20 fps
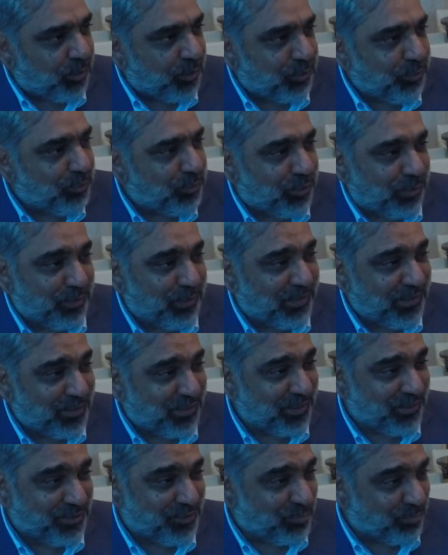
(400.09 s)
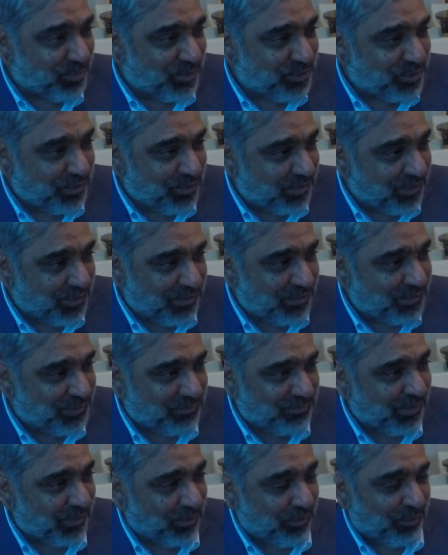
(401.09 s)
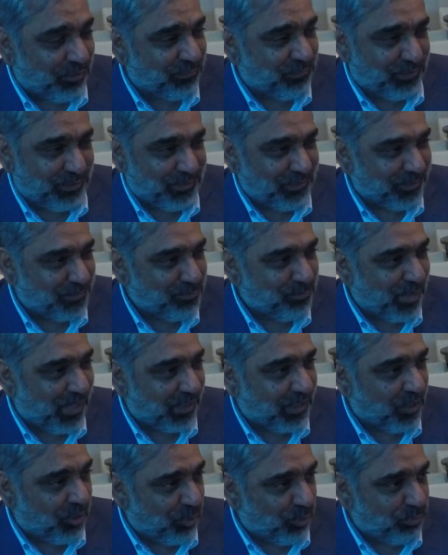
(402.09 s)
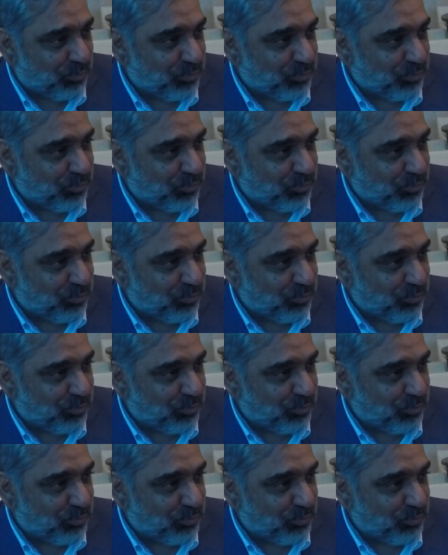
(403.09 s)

You don't get these opportunities very often back home.